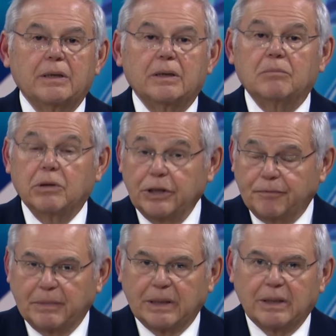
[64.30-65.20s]

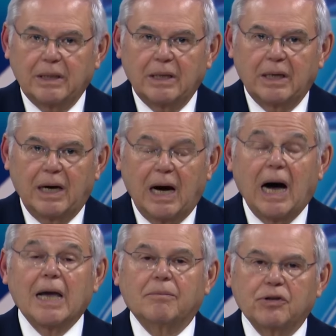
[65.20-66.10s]
Believe me,
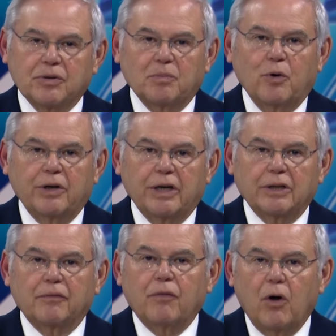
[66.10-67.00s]
I am disappointed at
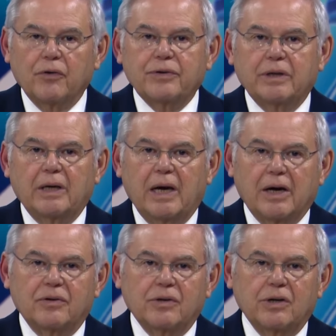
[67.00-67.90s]
the false
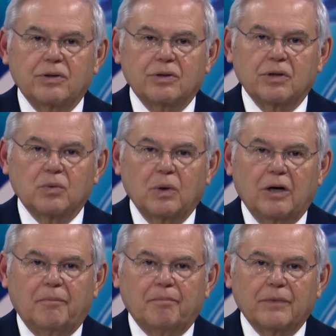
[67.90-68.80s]
accusations as
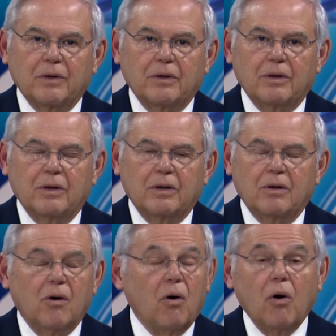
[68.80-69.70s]
well.
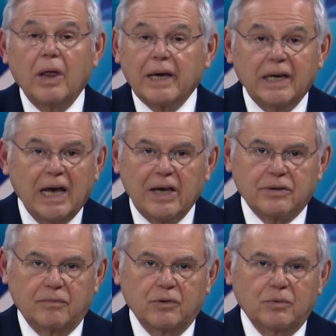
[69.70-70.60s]
All I can
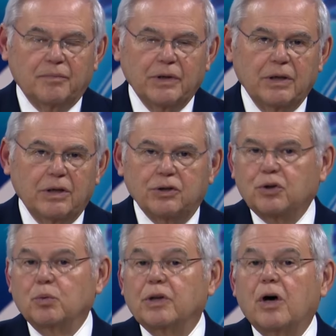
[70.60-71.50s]
ask of you is
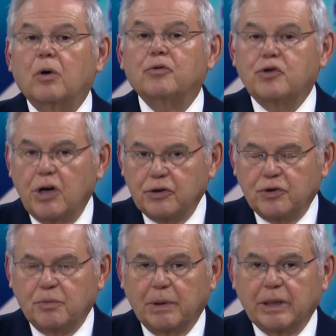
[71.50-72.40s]
to withhold
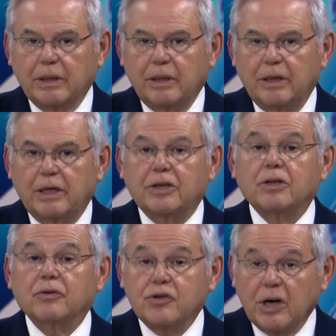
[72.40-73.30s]
judgment
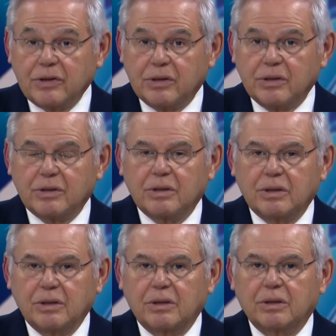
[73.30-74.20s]
until justice
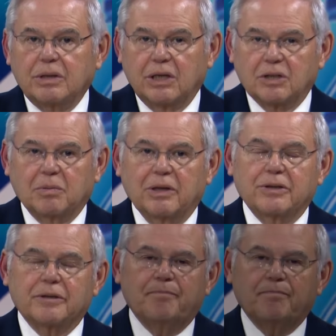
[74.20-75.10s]
takes place.